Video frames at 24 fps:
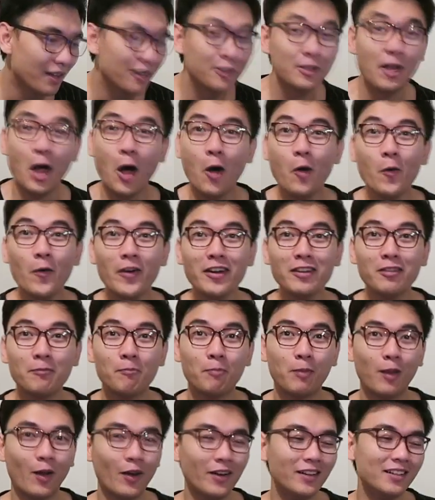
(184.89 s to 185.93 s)
No one's
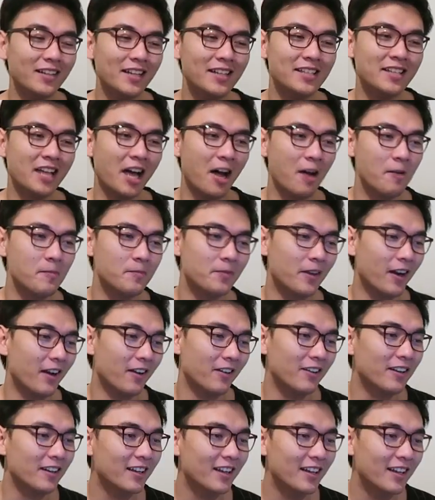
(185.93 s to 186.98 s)
blonde this time
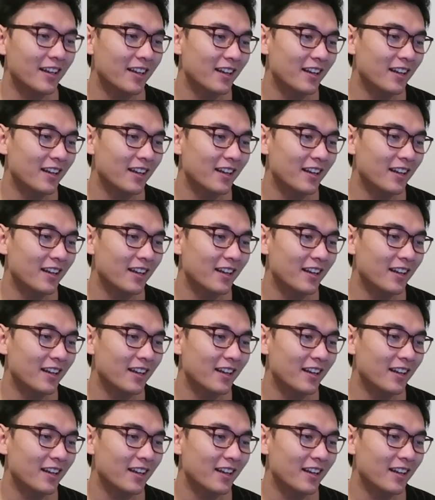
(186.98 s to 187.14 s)
round.